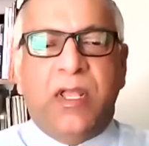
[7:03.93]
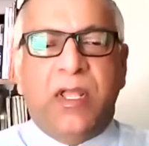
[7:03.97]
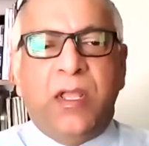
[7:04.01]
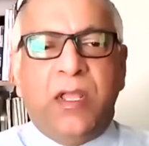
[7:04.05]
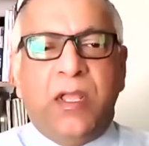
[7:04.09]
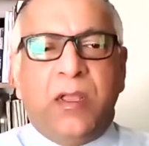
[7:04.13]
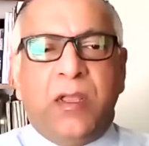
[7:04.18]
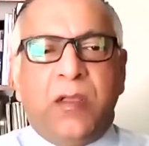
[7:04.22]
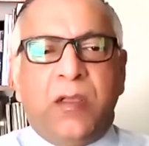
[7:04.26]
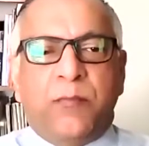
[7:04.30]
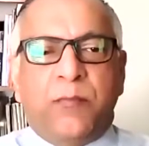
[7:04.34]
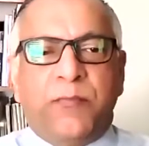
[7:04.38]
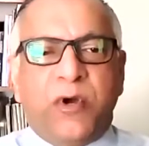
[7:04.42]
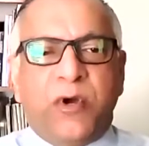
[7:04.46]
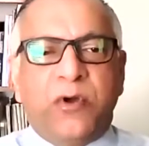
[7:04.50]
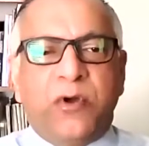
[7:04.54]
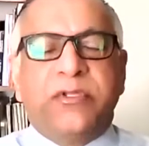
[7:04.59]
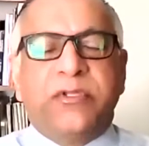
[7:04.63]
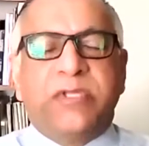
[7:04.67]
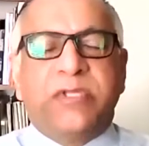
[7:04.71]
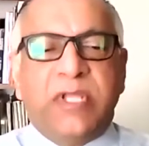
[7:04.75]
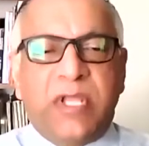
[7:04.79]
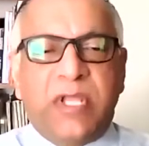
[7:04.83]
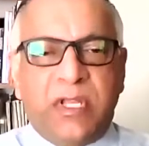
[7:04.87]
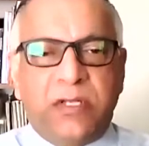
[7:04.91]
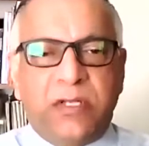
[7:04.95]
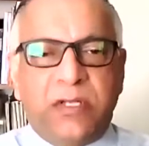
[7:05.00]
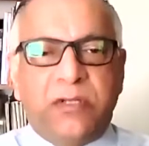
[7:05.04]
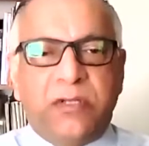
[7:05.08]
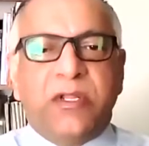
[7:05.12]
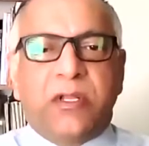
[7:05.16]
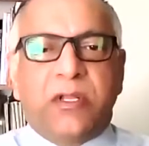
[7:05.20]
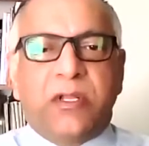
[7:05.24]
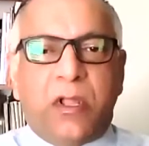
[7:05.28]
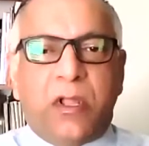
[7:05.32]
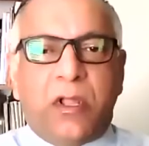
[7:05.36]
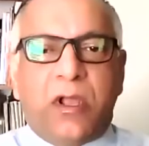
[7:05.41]
Both the Indian
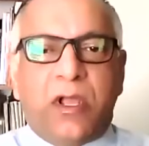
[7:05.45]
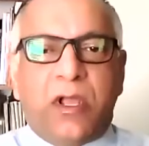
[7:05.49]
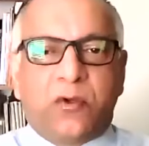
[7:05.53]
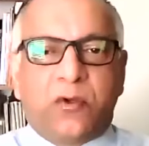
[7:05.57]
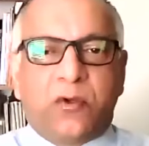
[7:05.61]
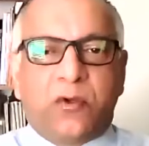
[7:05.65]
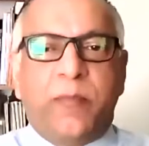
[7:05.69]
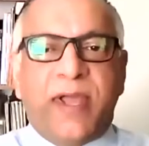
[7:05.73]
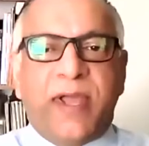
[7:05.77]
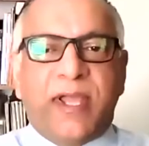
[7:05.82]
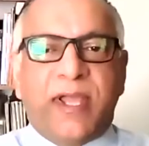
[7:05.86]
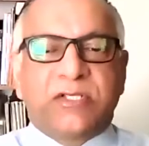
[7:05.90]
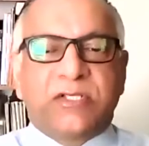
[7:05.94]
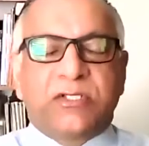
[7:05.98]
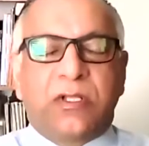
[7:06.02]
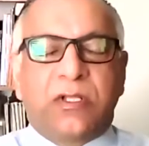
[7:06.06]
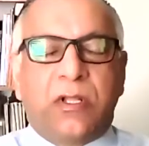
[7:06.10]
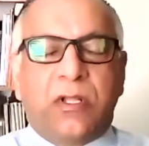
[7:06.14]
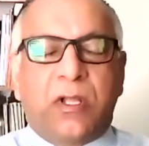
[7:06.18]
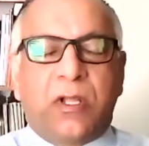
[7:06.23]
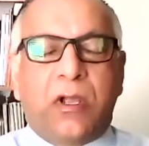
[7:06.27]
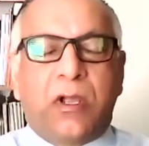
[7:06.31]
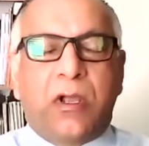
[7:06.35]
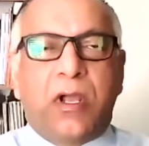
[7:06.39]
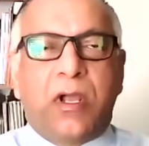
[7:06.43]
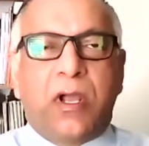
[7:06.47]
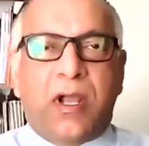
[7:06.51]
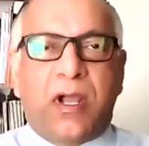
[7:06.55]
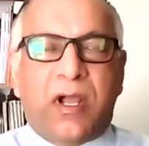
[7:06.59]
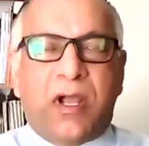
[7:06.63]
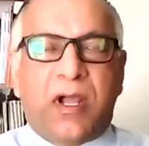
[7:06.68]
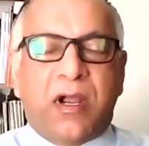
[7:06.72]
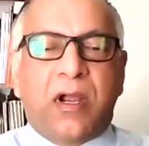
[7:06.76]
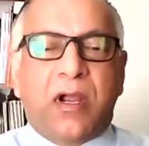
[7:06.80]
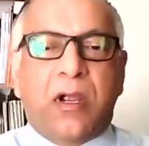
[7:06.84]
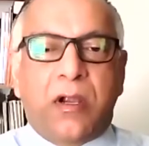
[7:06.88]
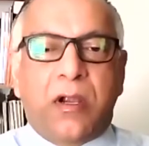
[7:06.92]
law and Quebec's law
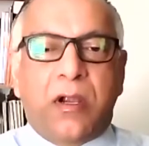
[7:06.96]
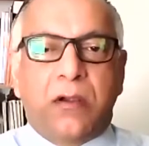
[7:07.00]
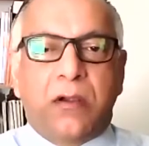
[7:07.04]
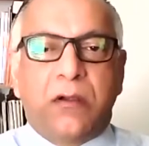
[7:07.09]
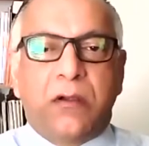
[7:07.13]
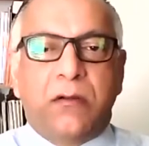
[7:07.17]
are,